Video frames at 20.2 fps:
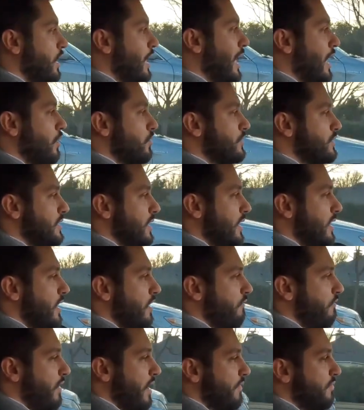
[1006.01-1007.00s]
I would say a
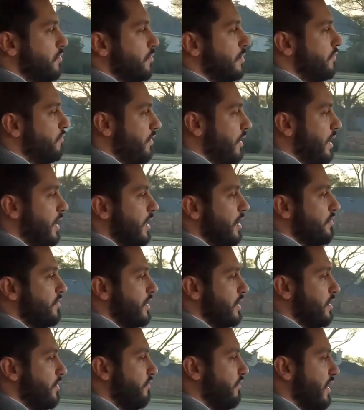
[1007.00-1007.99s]
535
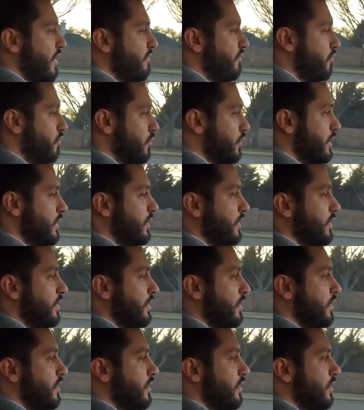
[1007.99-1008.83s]
and a 540